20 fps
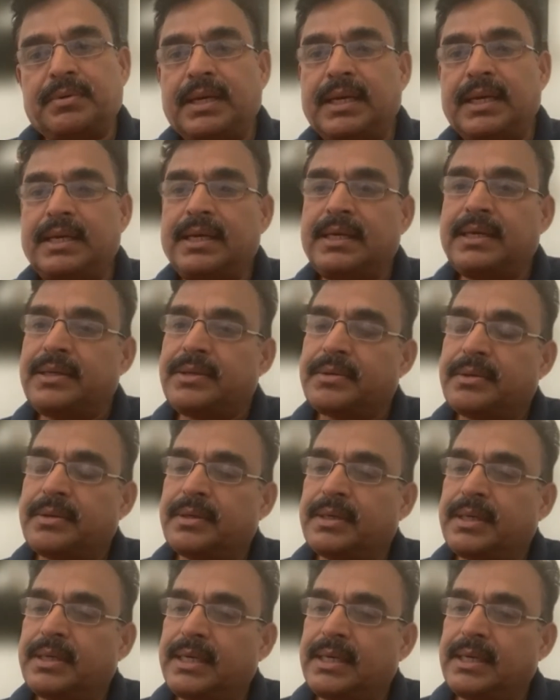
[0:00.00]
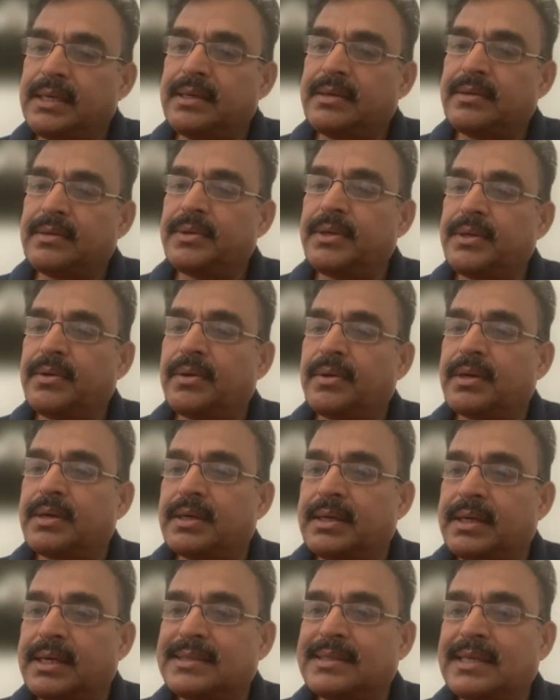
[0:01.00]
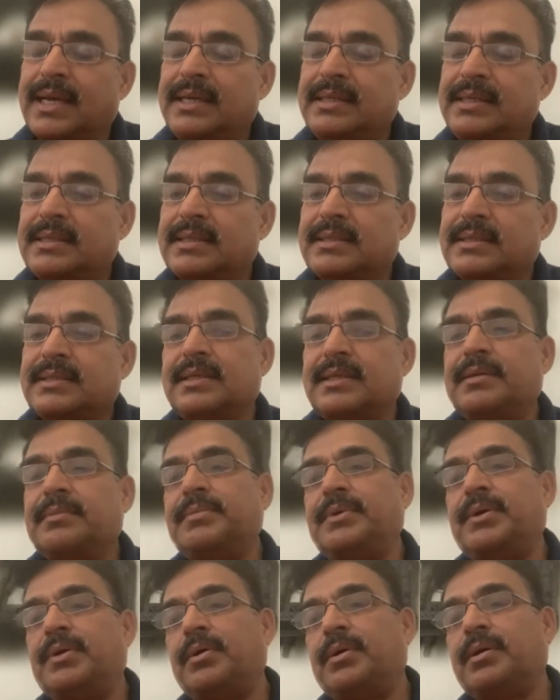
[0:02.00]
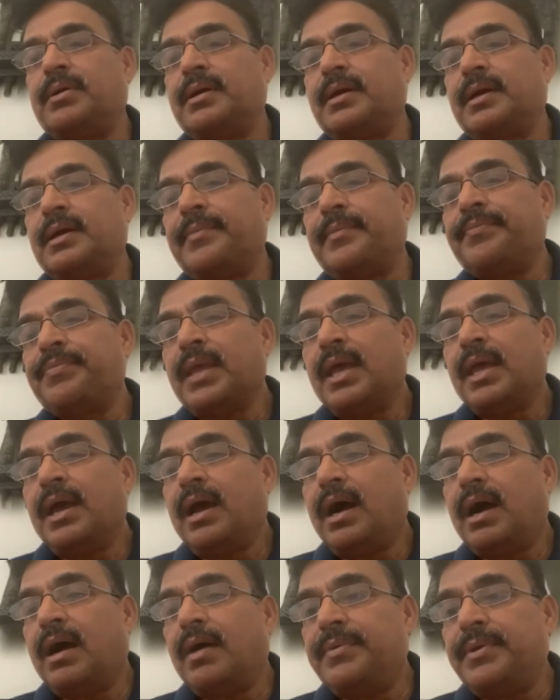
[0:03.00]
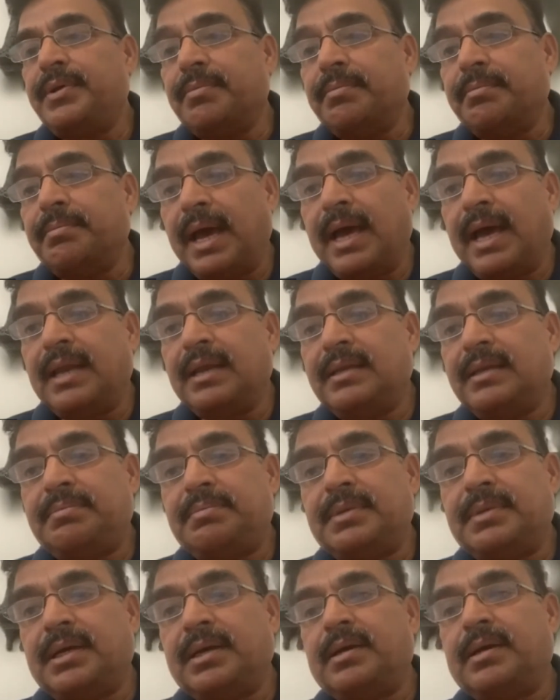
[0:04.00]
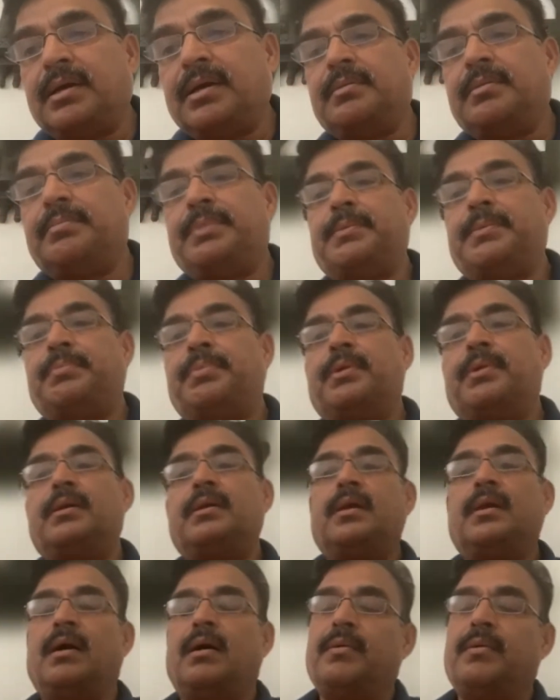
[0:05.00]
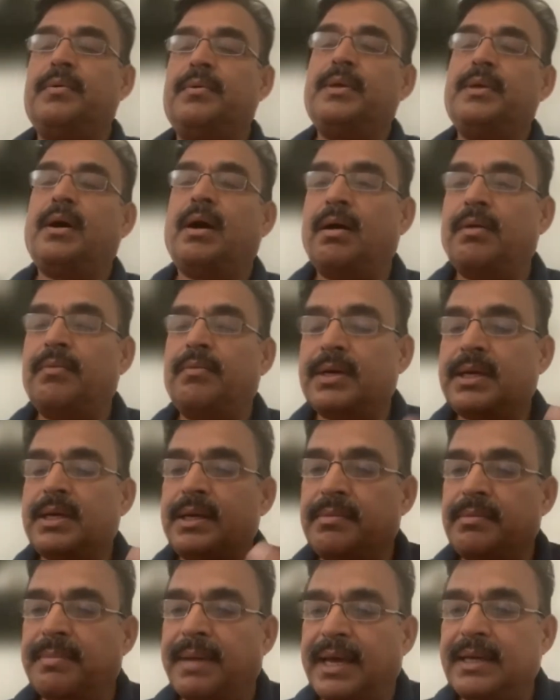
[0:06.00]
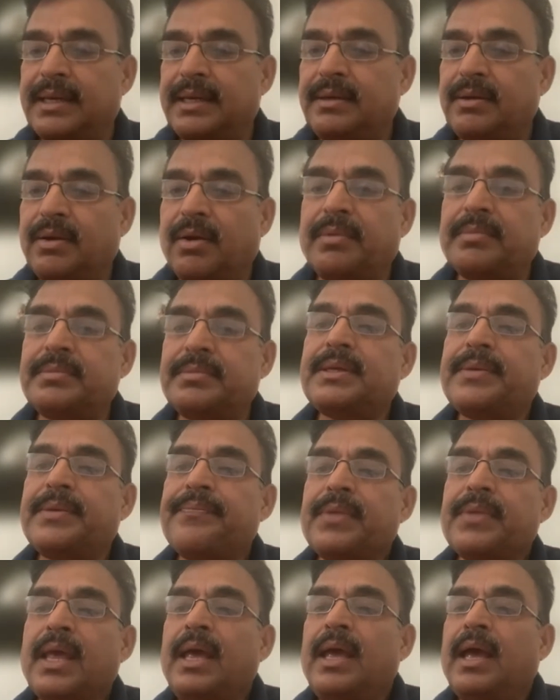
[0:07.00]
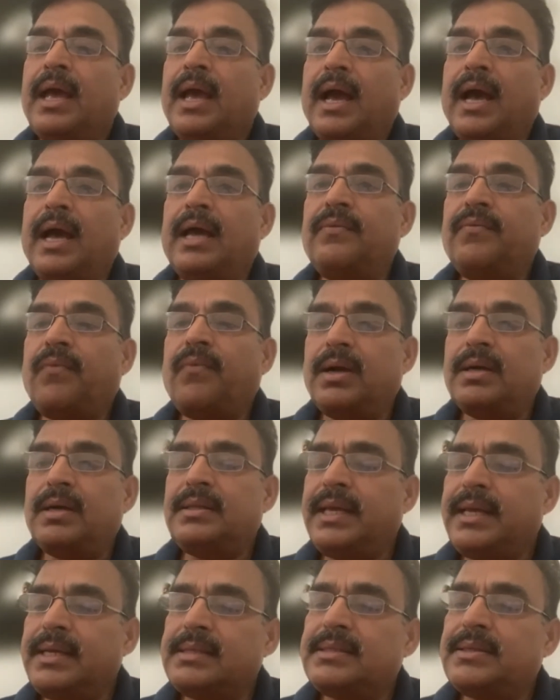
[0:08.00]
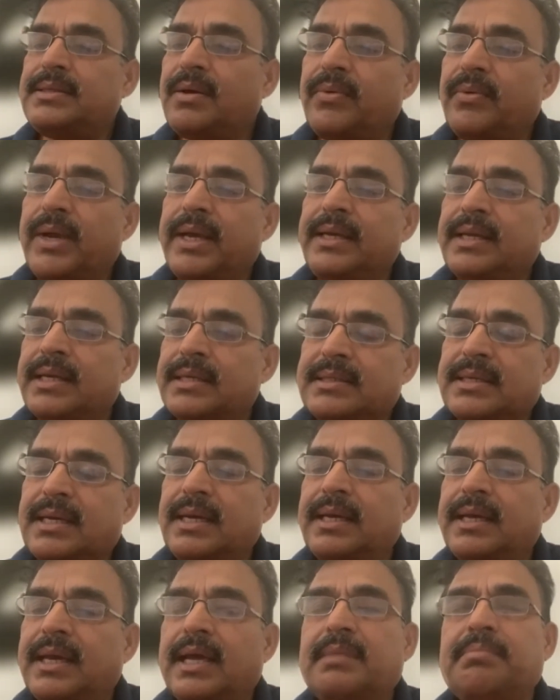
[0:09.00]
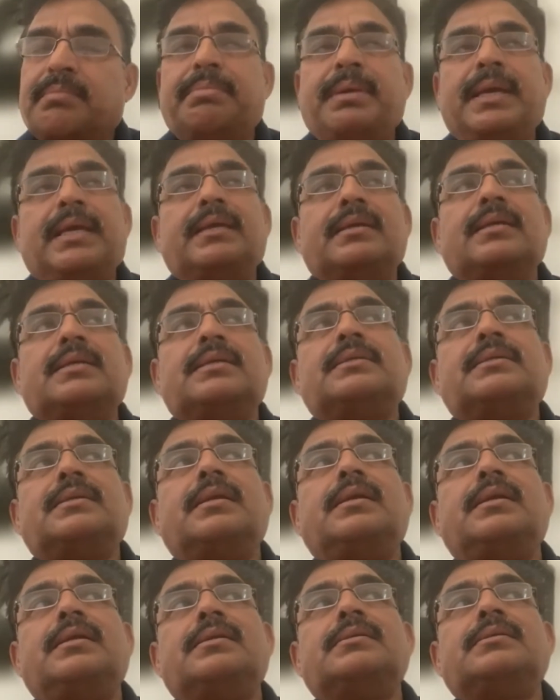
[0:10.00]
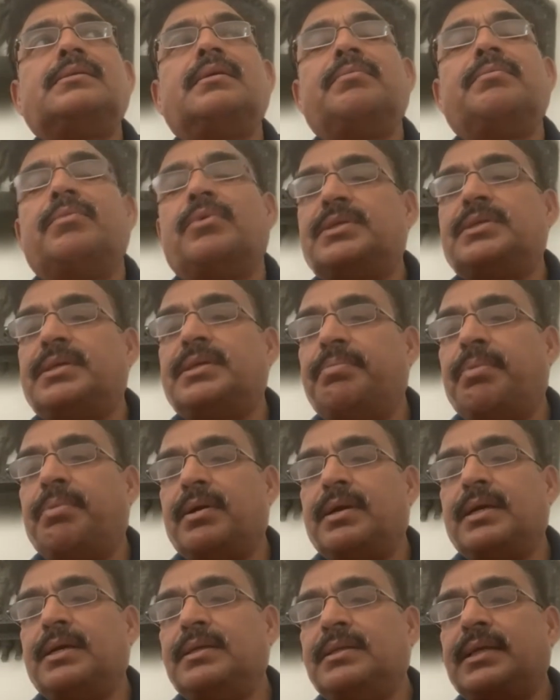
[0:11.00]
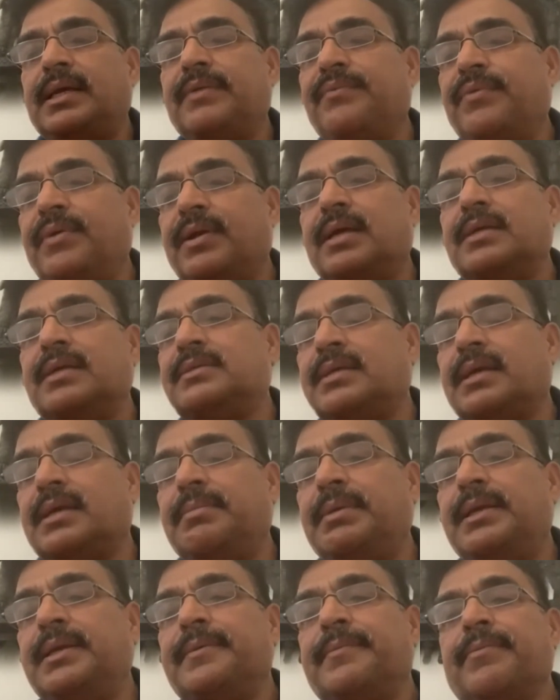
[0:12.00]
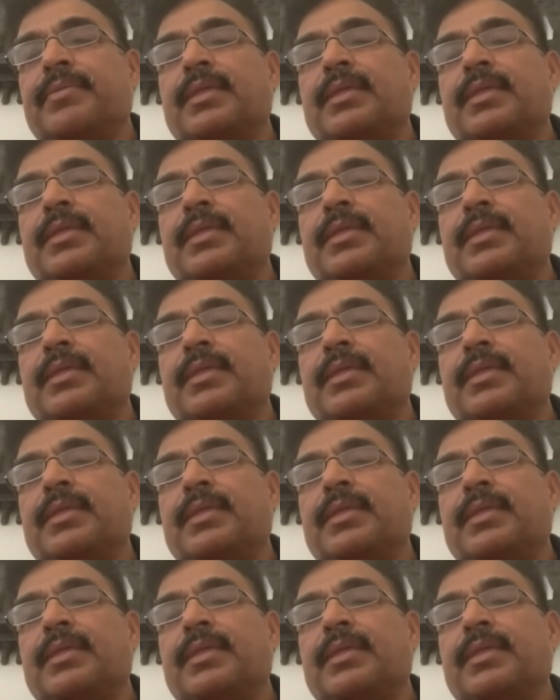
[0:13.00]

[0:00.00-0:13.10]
need to your design system, your how you man people, what are your manning norms, and what things you're going digitally. And being digital is the most important thing for us. I mean,